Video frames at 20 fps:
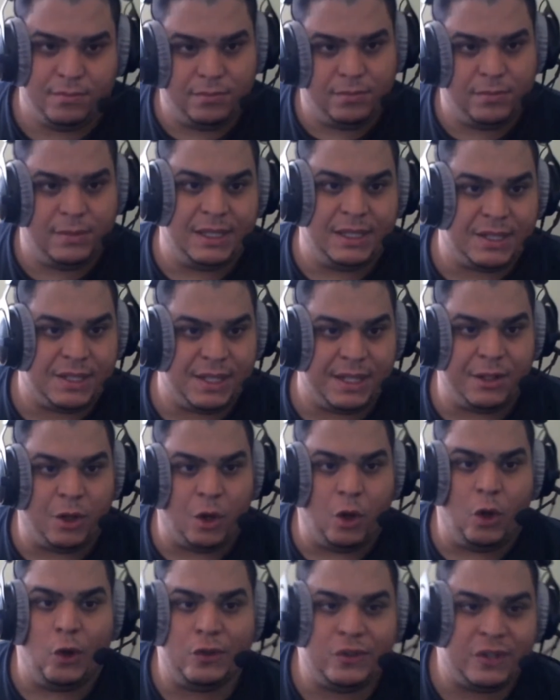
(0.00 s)
let's say
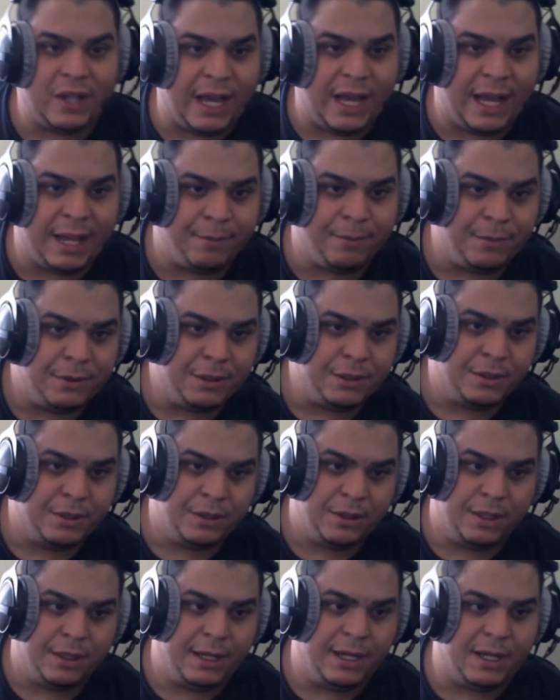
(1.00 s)
the whole time
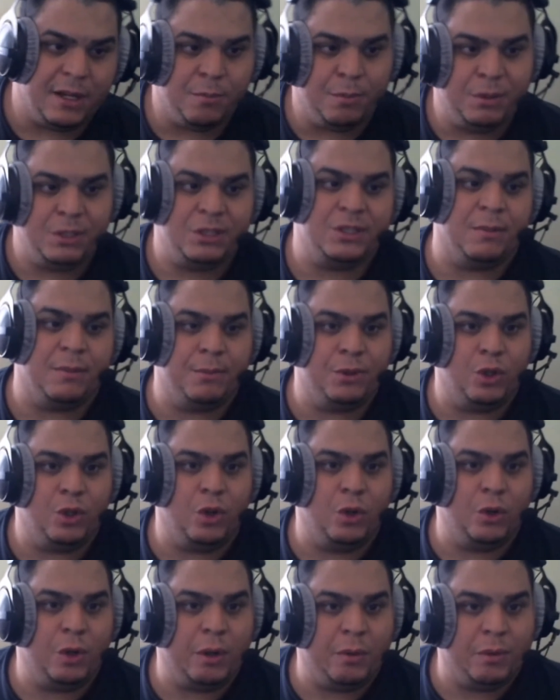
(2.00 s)
it could be something
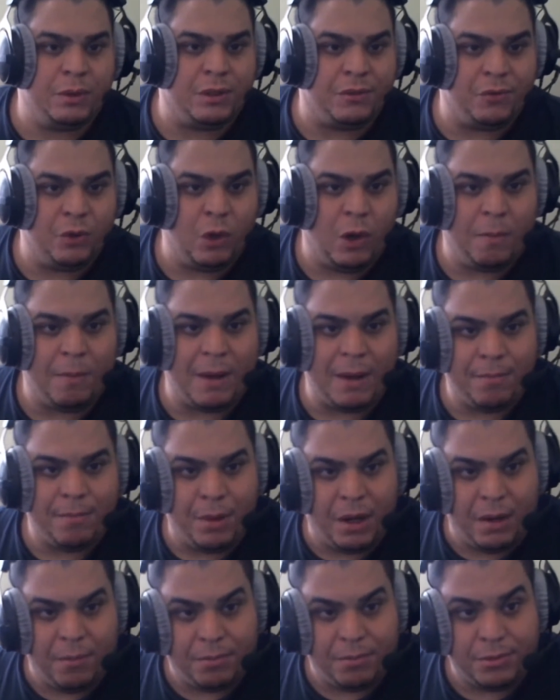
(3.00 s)
going on with the flow of my
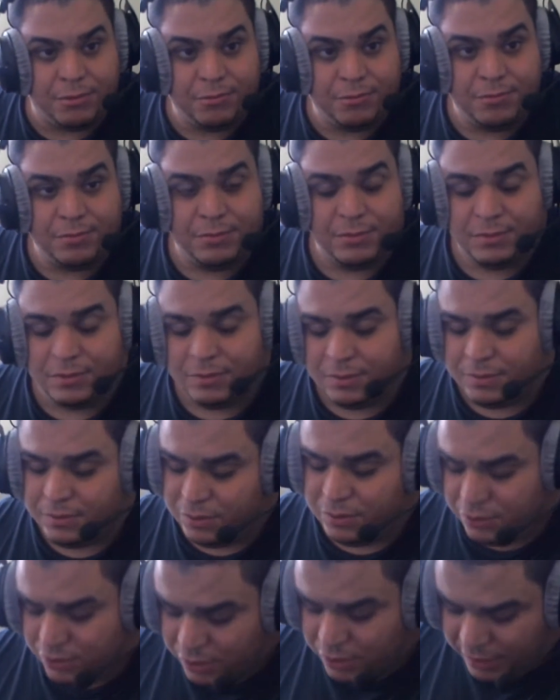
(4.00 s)
pump.
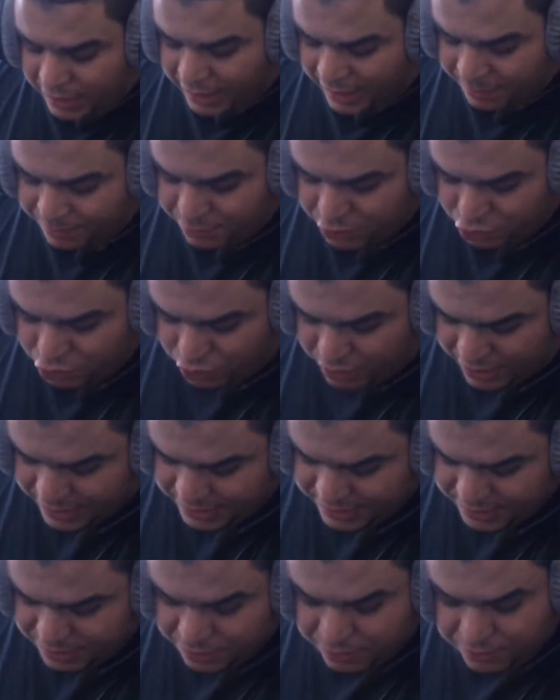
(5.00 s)
So I'm just
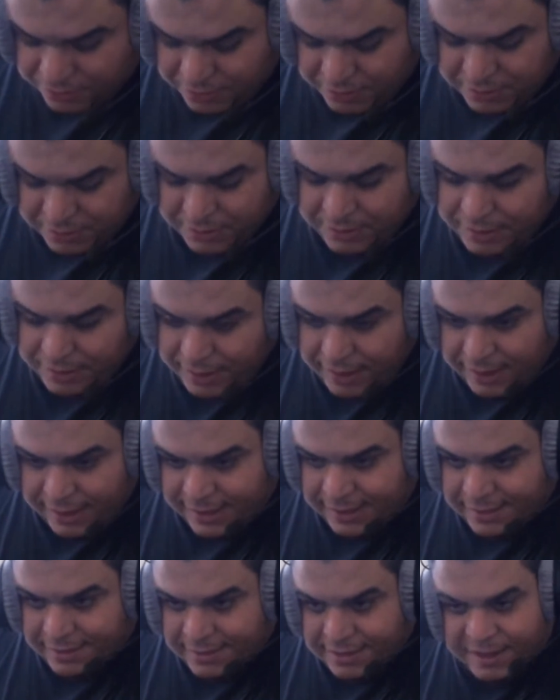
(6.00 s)
trying to
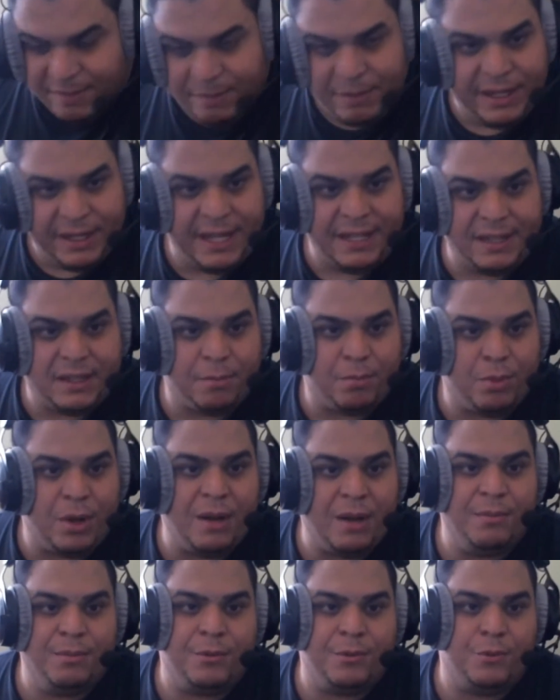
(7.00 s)
eliminate the
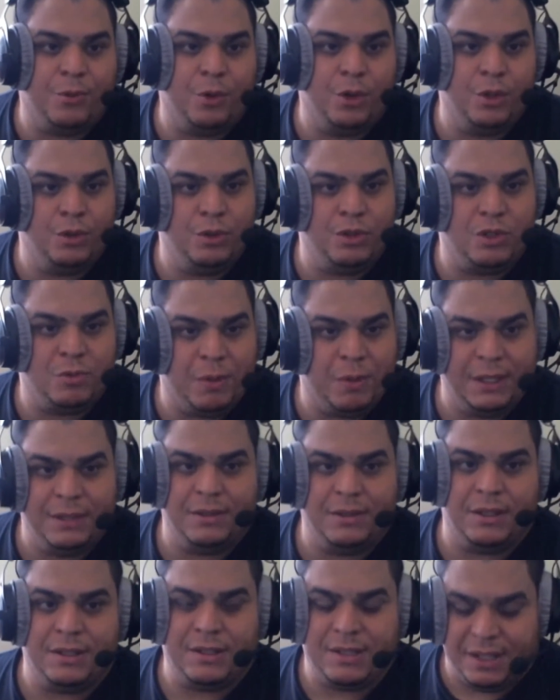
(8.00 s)
problem before you
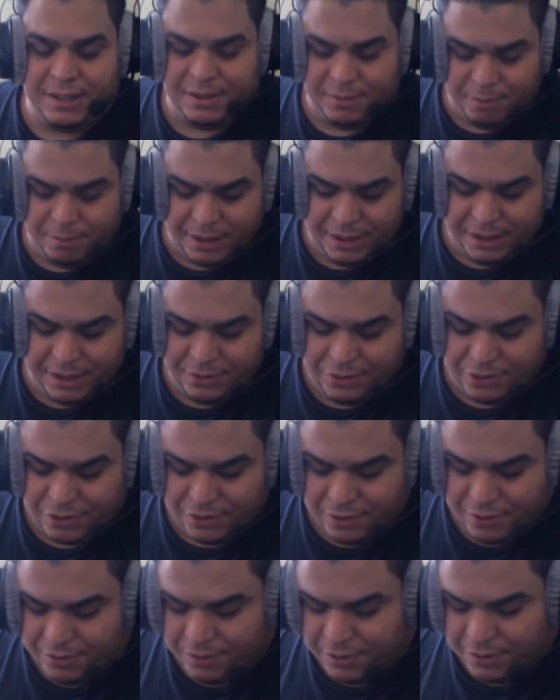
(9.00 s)
spend a ton of money.
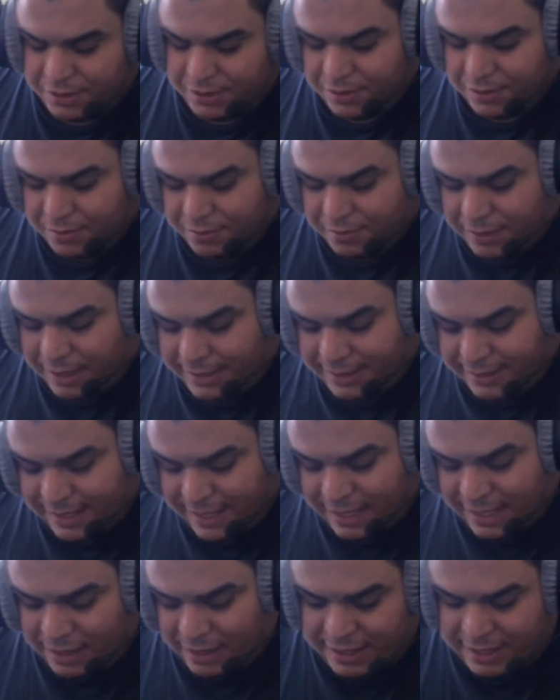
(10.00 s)
So right
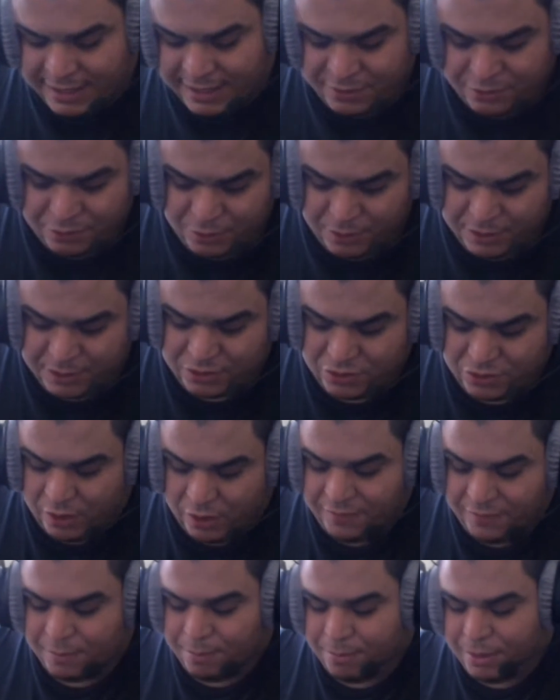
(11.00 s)
now I just want to
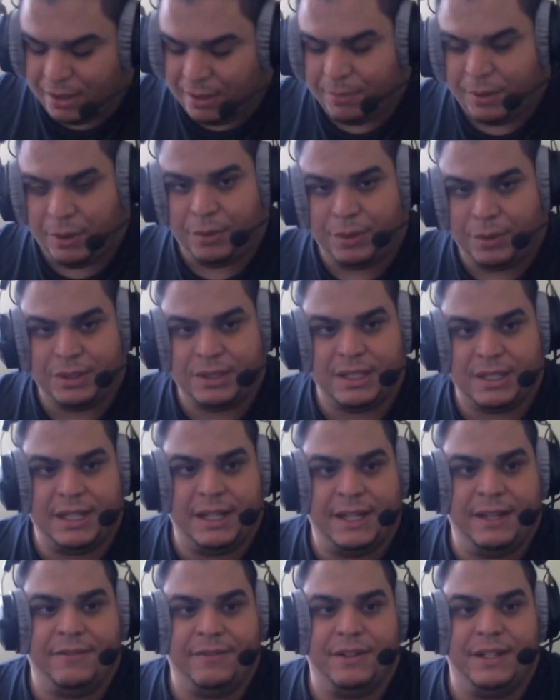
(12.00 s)
solve the problem. I want to
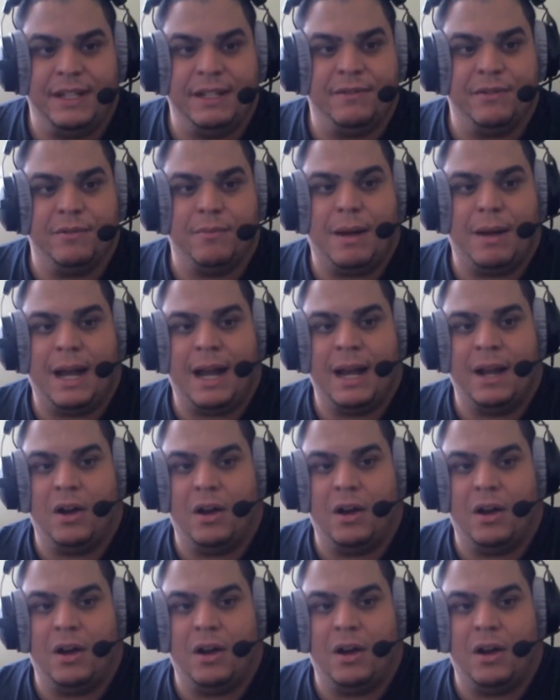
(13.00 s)
see even my